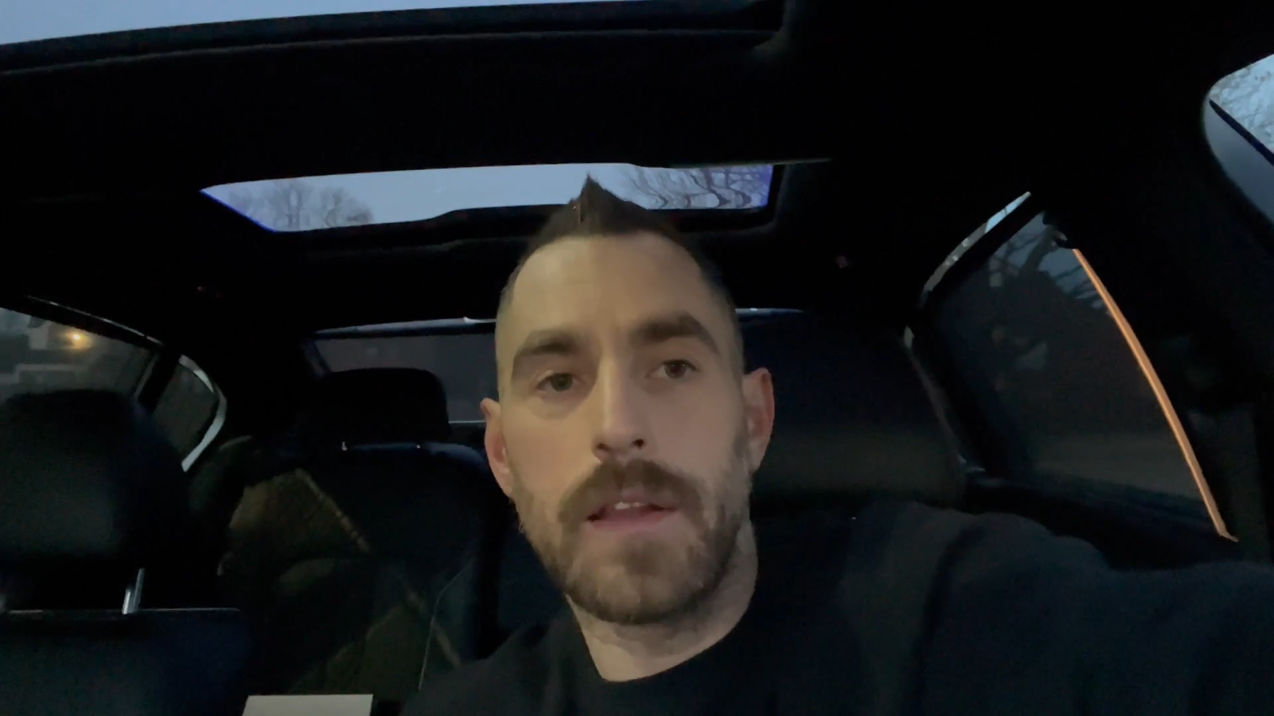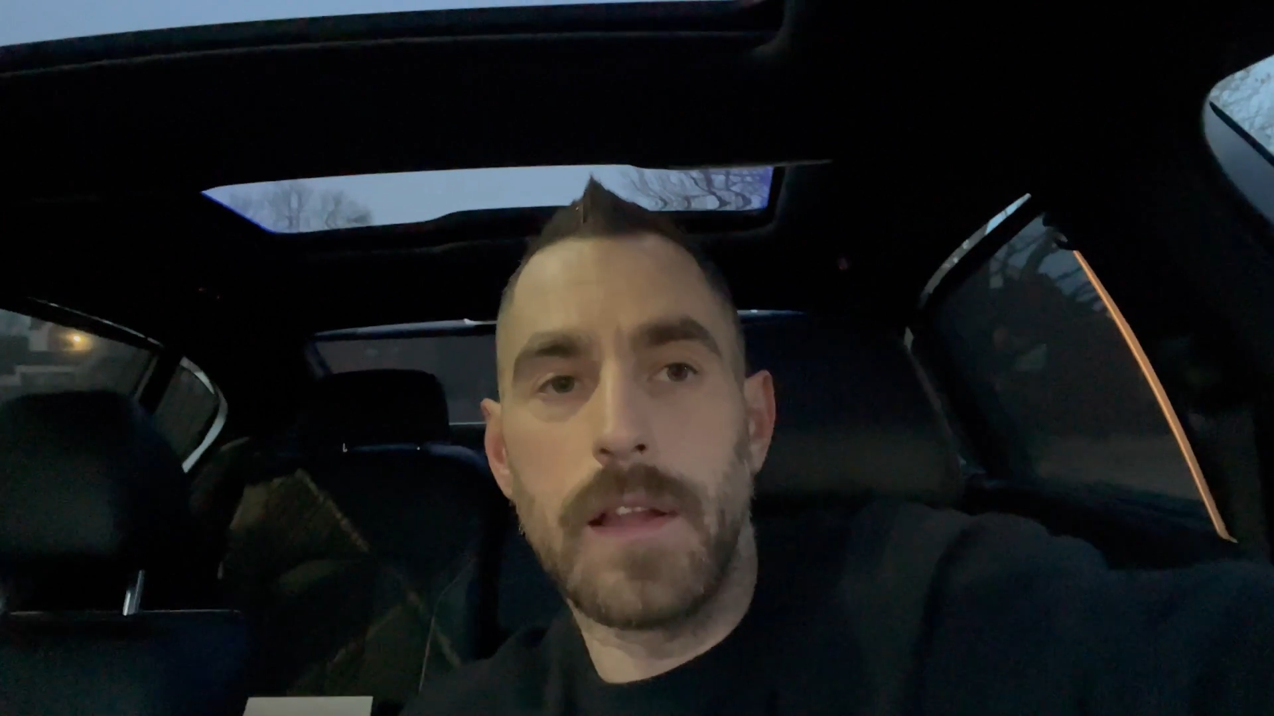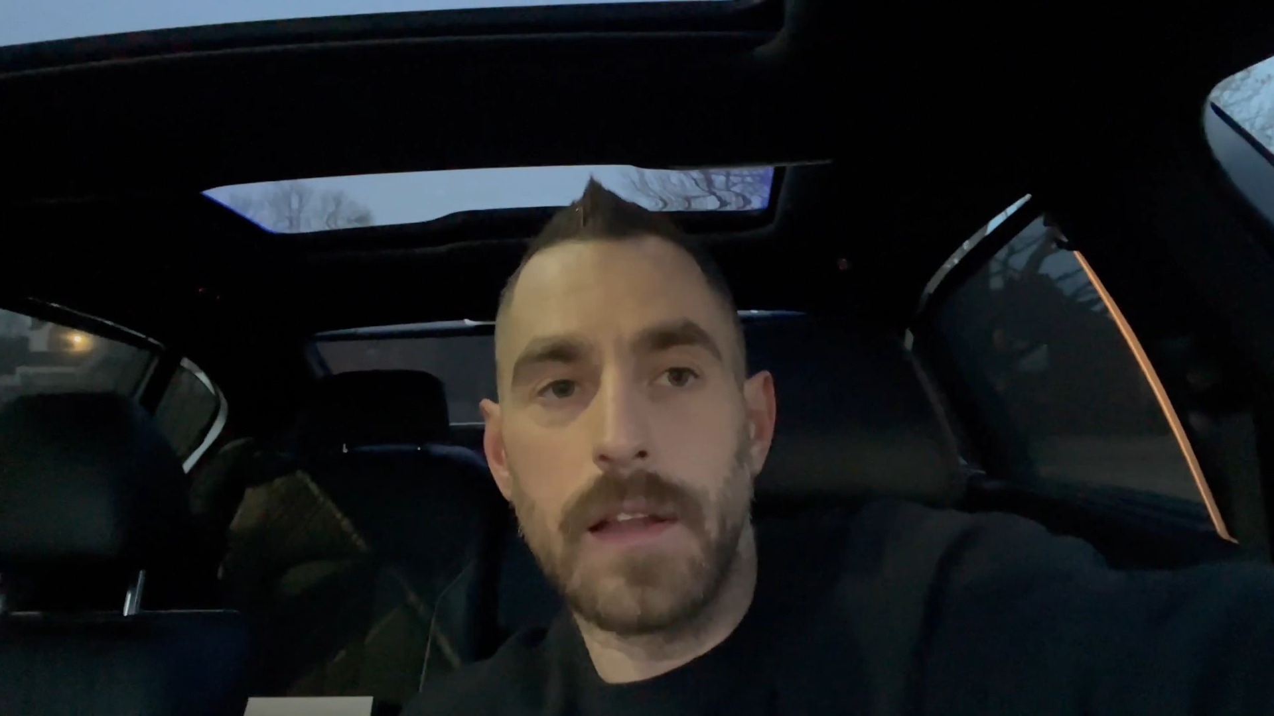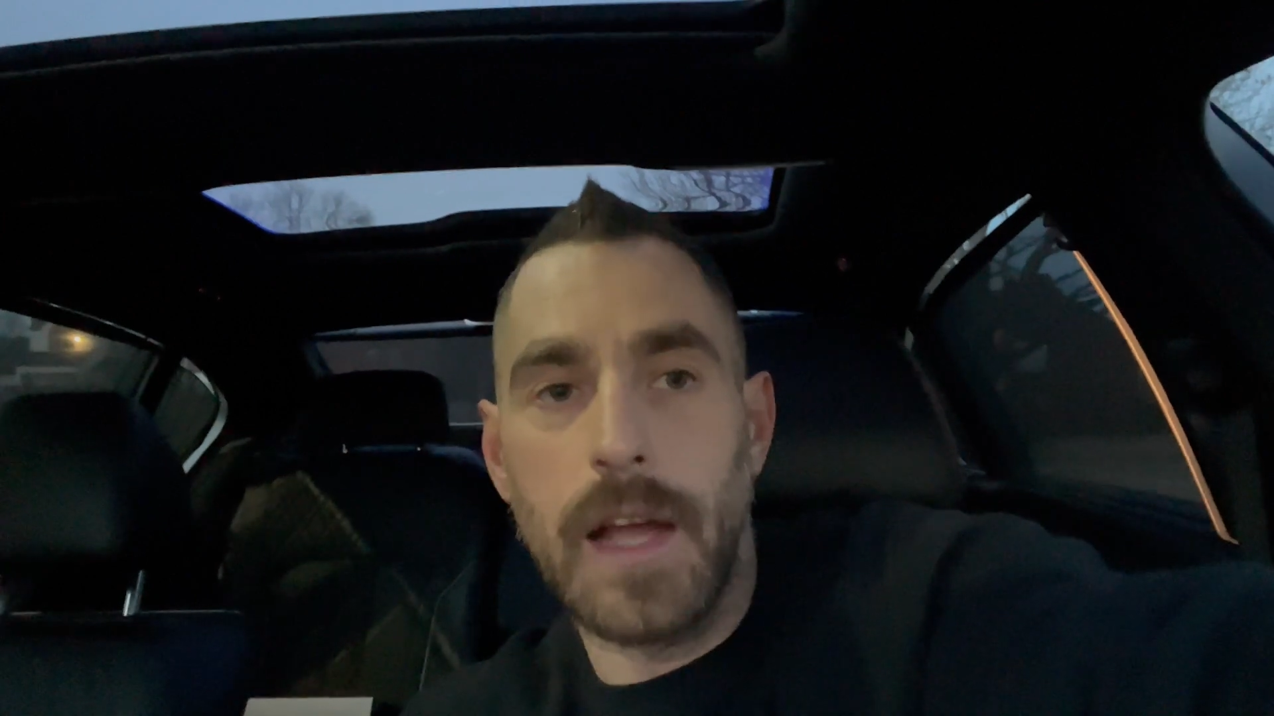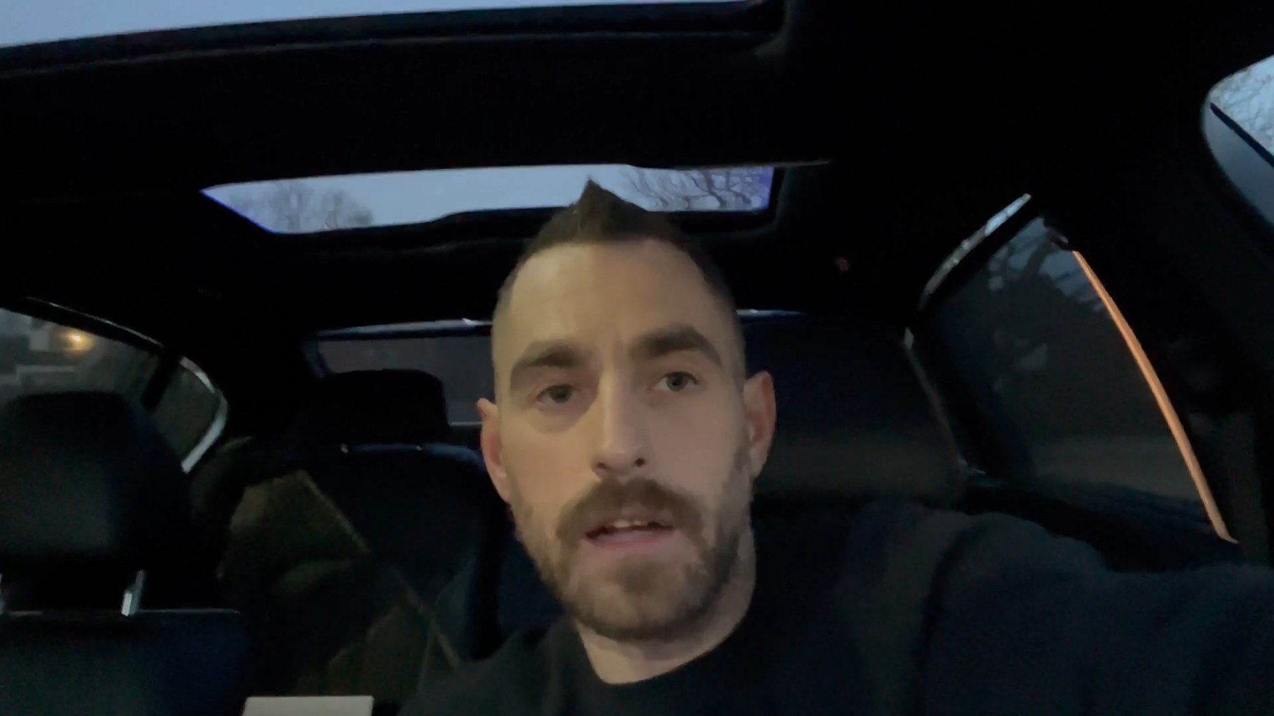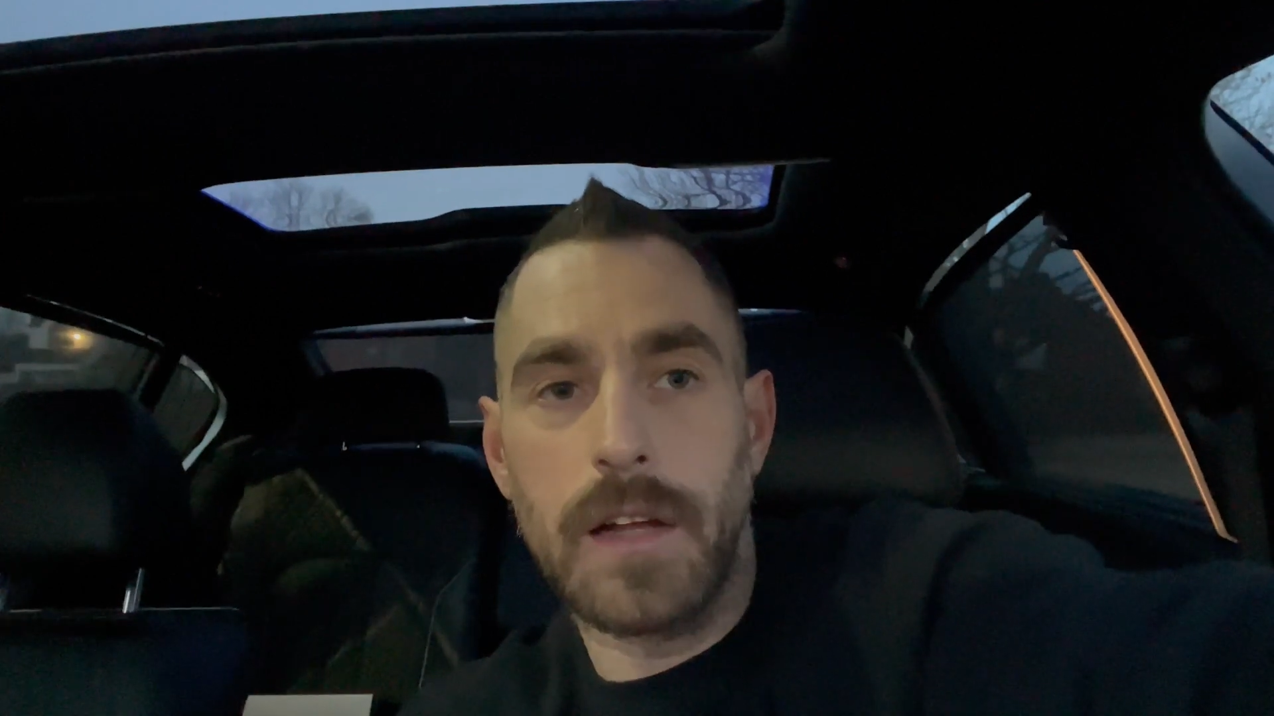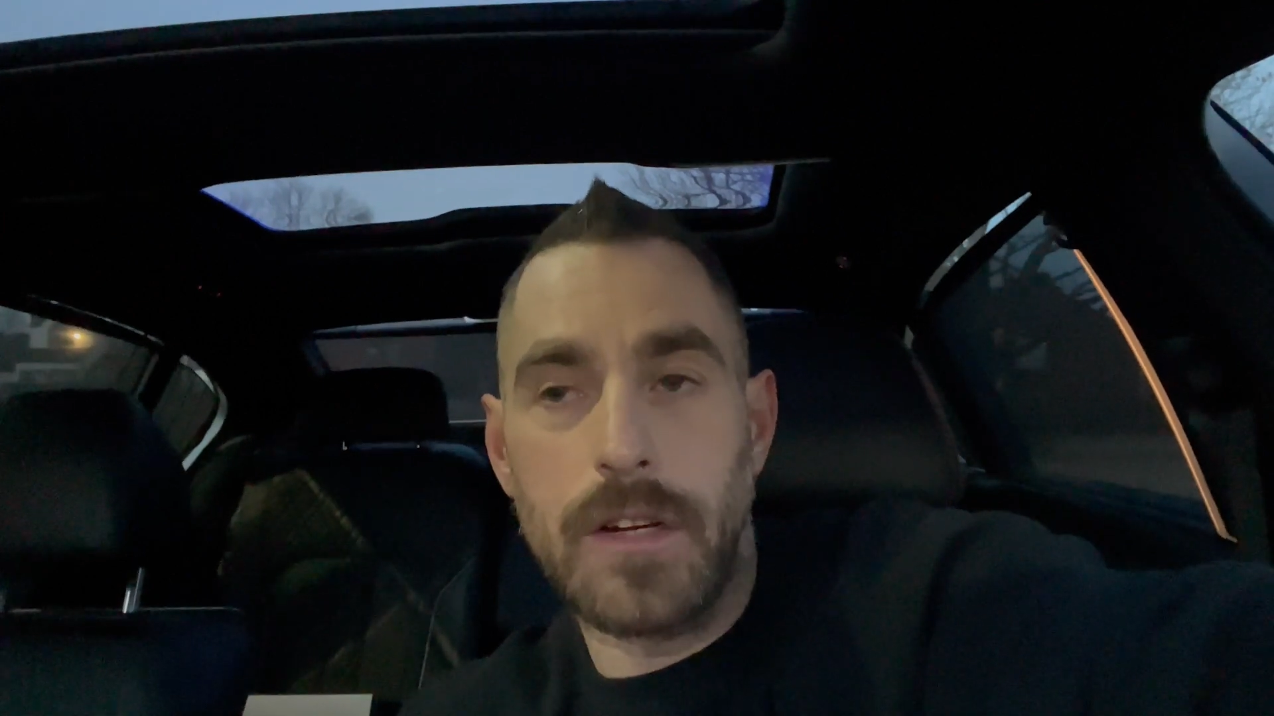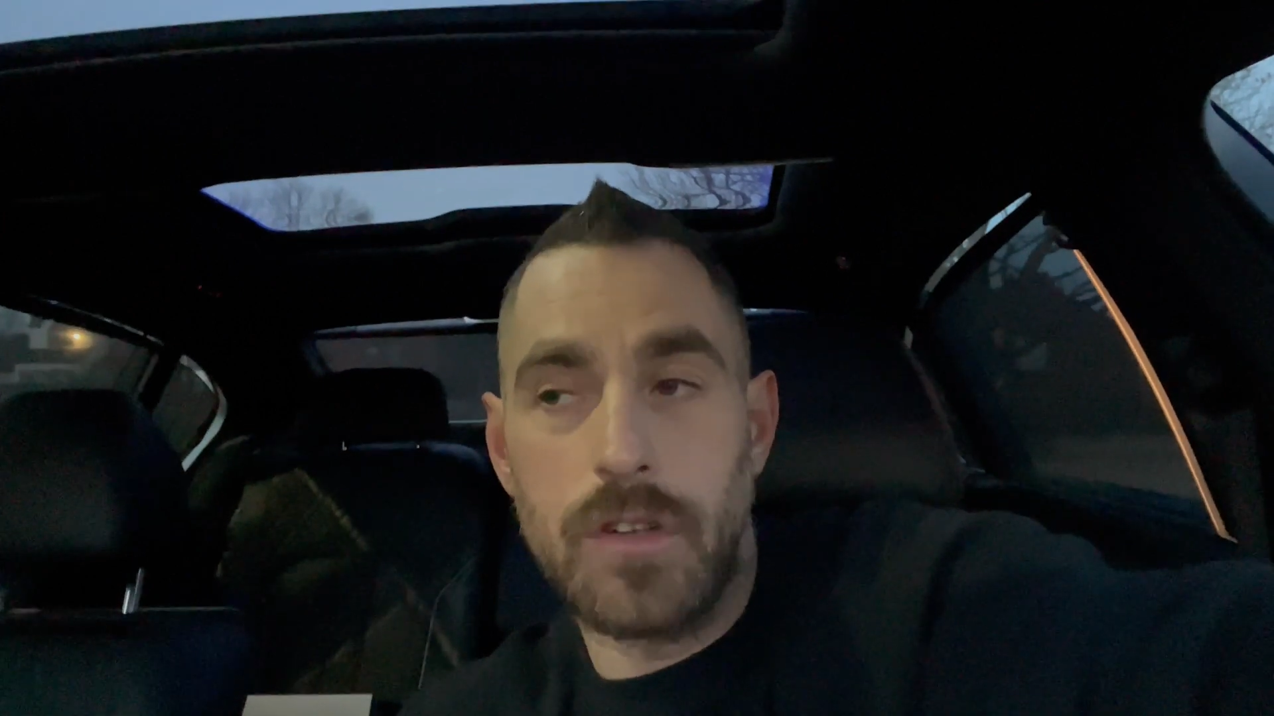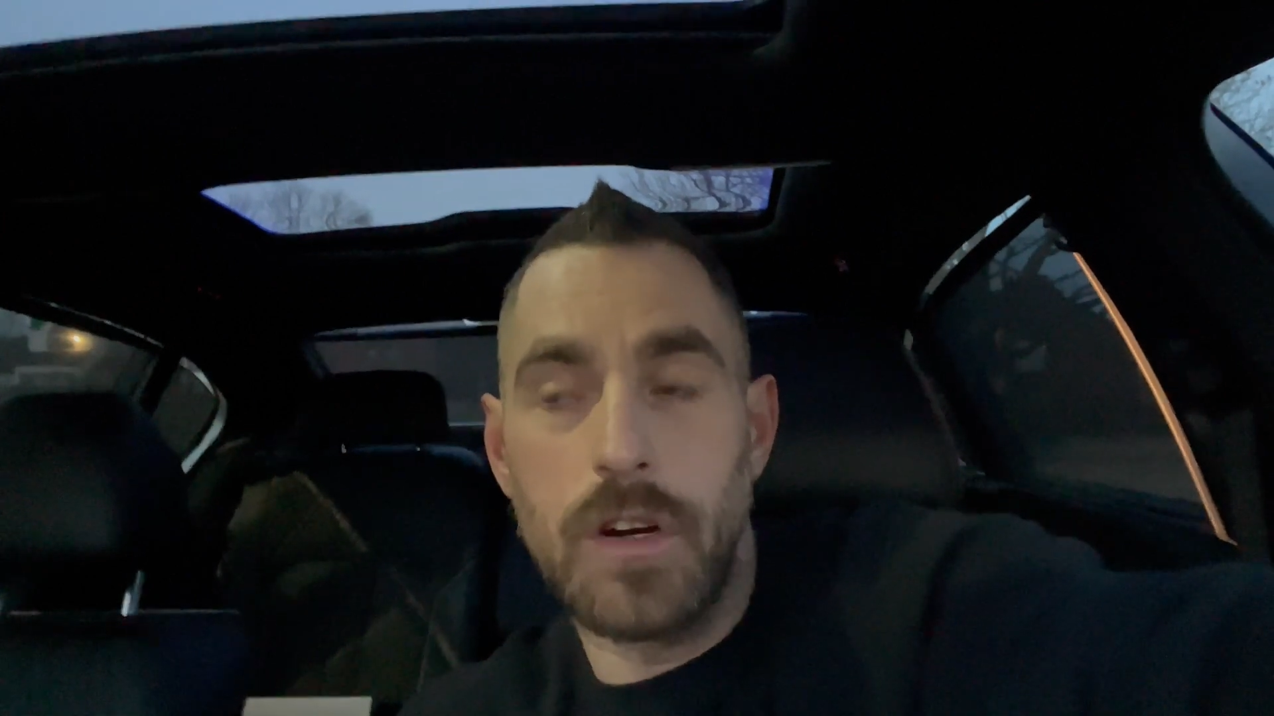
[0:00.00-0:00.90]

And then like